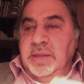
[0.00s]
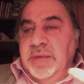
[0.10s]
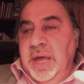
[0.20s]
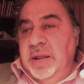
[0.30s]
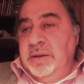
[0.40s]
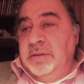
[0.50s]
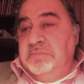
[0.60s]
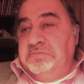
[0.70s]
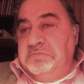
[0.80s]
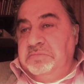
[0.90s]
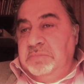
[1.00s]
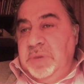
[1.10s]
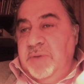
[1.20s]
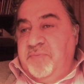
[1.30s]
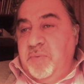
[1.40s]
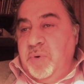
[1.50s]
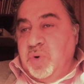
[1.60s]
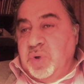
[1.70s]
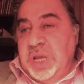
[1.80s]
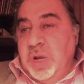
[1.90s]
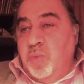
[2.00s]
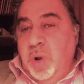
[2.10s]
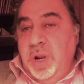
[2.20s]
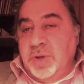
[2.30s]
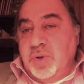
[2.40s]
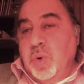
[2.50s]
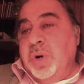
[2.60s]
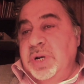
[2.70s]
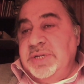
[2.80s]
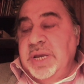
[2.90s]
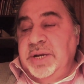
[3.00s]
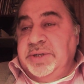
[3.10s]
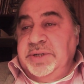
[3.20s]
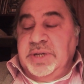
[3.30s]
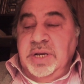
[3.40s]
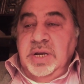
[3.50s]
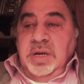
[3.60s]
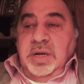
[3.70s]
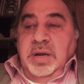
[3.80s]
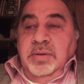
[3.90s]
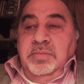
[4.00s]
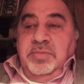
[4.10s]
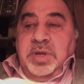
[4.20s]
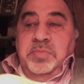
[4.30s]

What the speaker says: than if we were to take one of those organizations and